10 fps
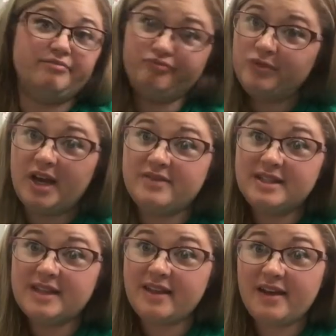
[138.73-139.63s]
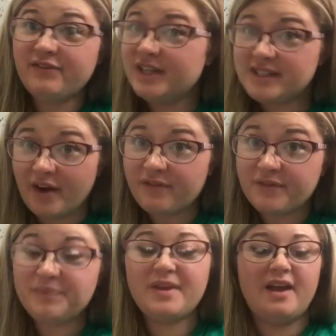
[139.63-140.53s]
You have to decide that for yourself.
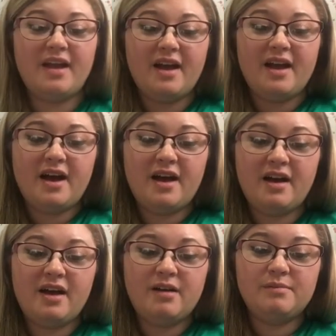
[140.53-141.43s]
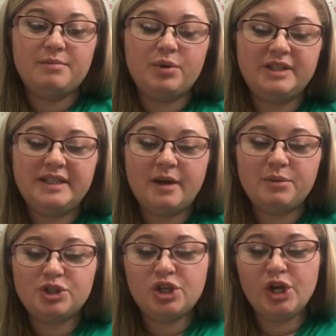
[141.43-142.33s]
Pointy number
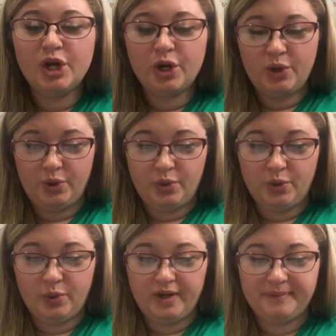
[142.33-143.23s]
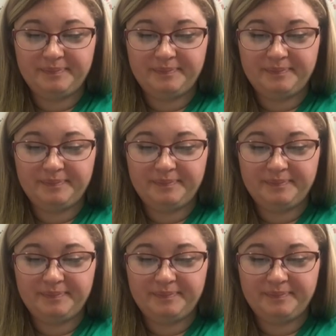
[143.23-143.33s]
2